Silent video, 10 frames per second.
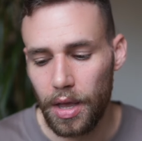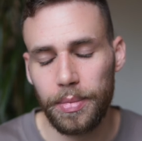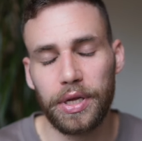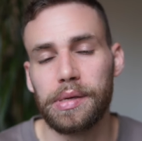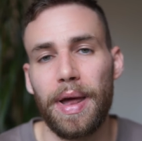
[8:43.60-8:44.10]

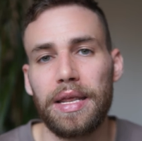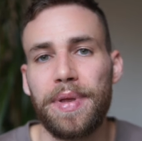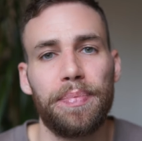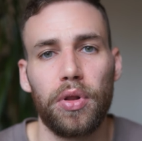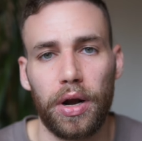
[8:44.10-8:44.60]
because many
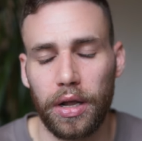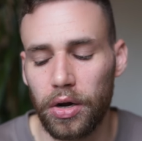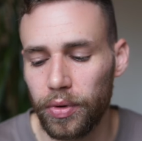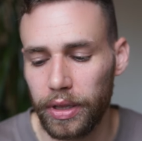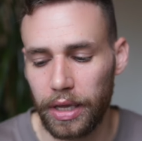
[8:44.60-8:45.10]
people aren't going
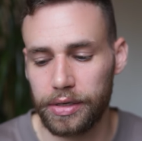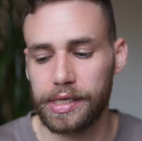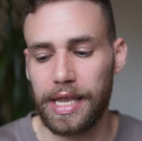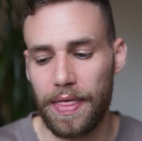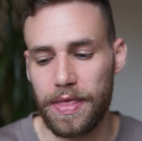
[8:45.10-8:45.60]
to really
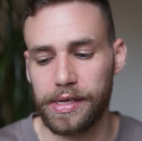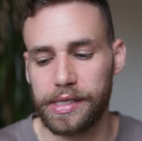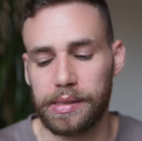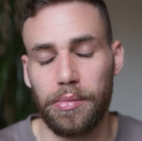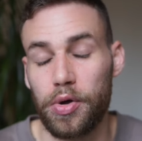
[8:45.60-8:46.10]
understand
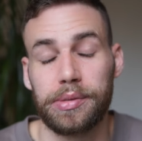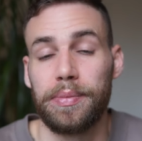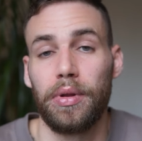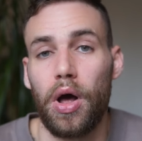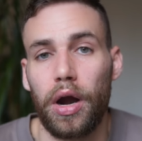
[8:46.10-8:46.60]
this. Most
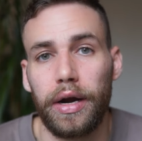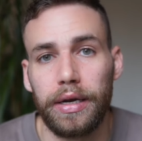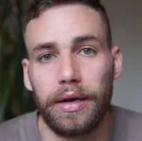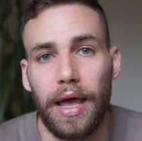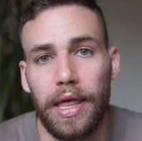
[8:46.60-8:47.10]
people
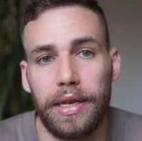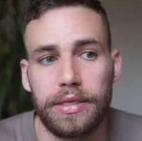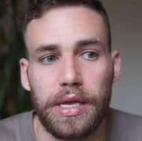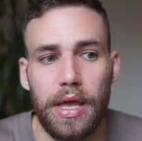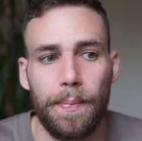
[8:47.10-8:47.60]
aren't.
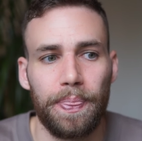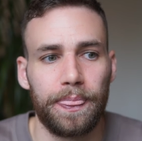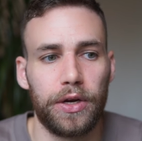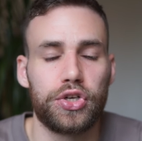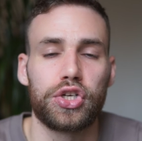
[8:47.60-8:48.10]
And
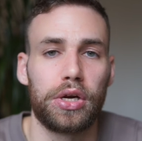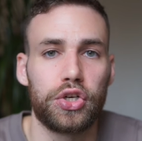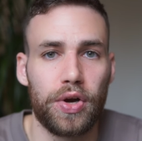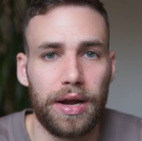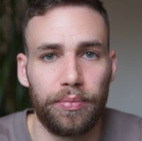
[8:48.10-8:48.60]
they're just going
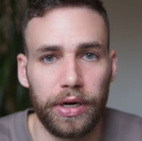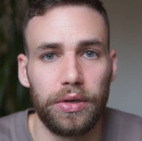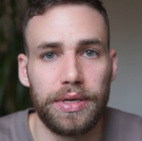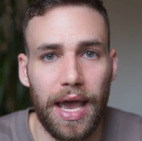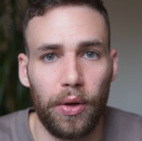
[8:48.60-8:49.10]
to try to bring
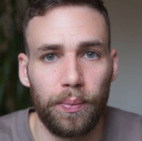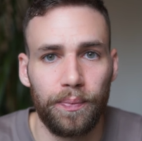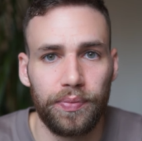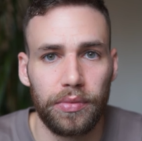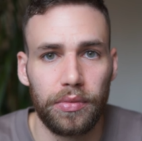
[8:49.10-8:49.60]
you down,
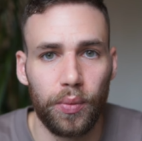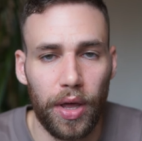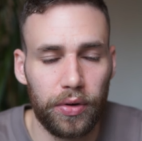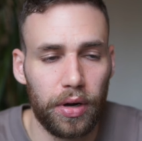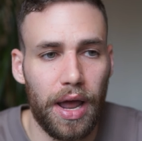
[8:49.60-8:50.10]

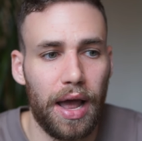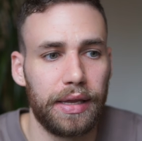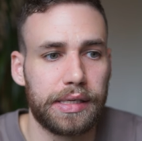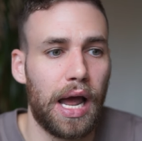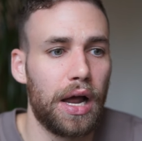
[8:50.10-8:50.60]
whether or
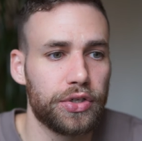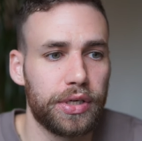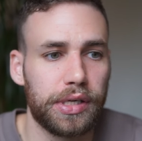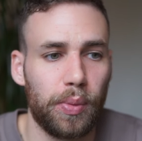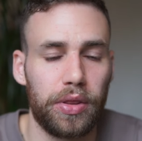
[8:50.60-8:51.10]
not it's
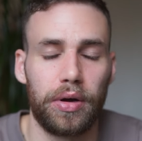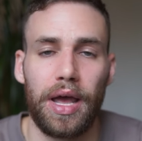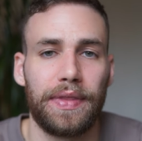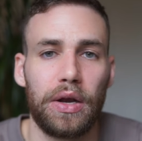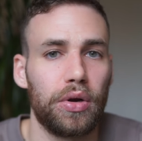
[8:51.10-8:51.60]
conscious, whether or
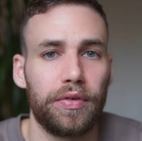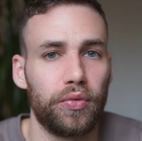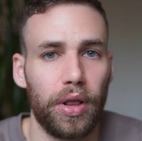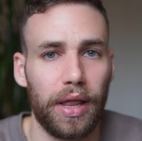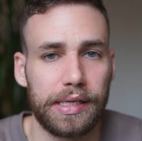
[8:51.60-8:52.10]
not they don't
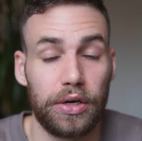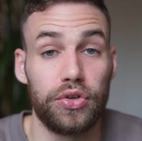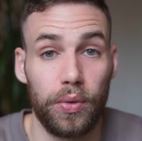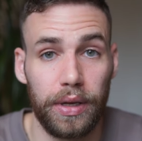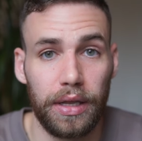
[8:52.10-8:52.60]
even realize they're
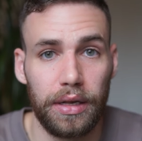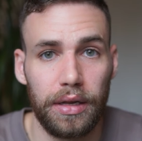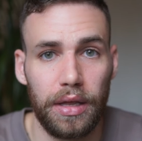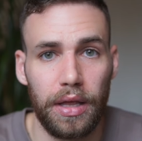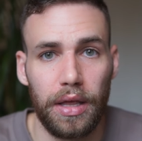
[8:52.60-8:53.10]
doing
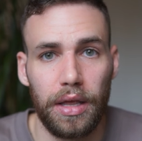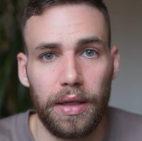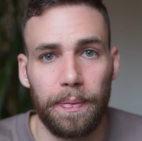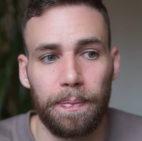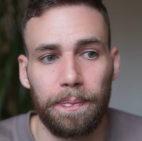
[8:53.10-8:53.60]

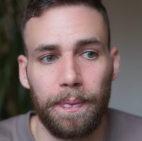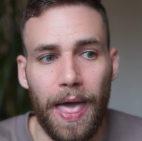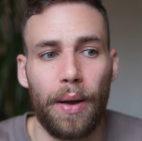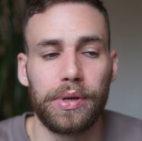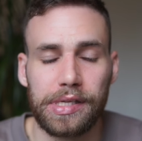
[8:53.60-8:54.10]
it.
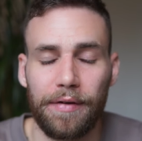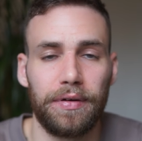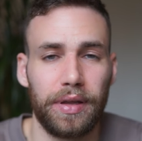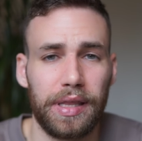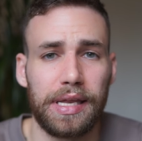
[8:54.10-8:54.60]
That was
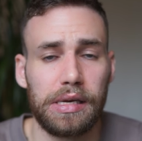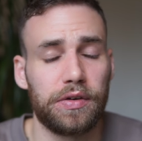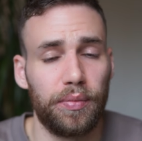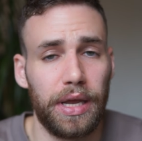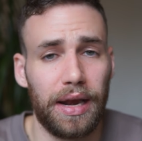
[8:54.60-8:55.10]
definitely the case
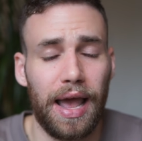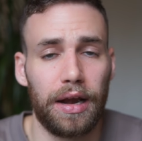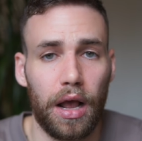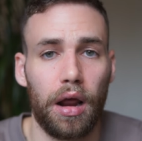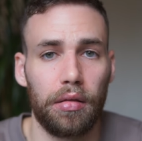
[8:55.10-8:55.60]
for me. And I
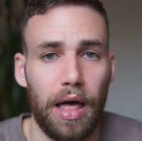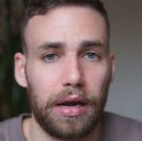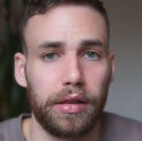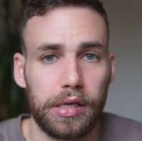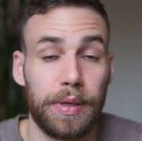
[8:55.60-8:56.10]
had to cut a
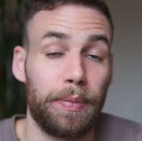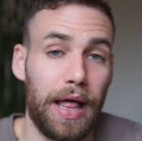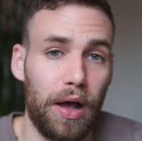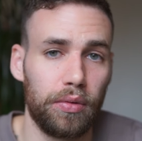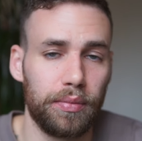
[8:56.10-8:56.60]
lot of those
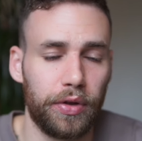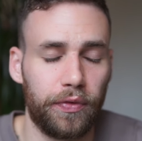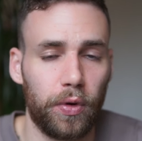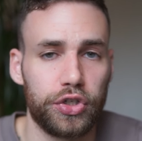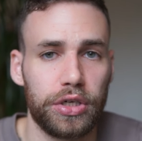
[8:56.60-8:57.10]
people out,
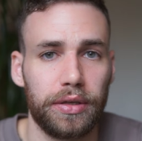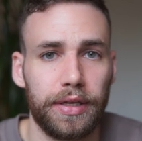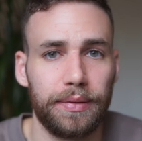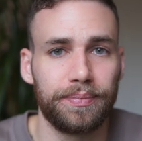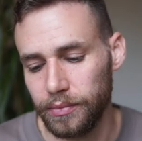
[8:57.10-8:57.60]

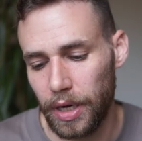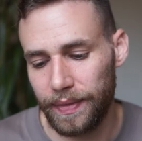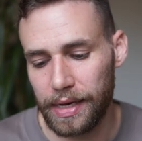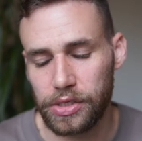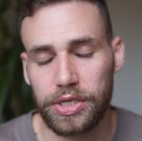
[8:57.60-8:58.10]
unfortunately.
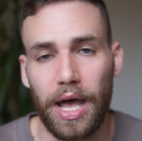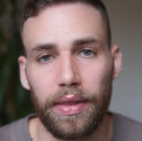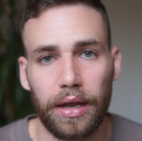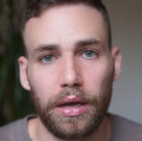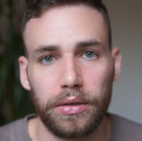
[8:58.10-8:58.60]
But that's just how
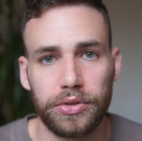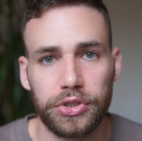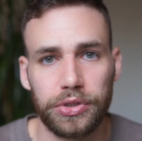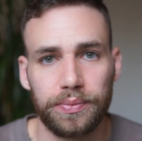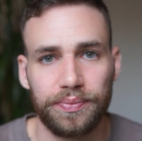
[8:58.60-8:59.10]
that
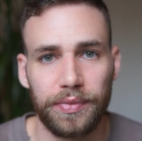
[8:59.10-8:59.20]
goes.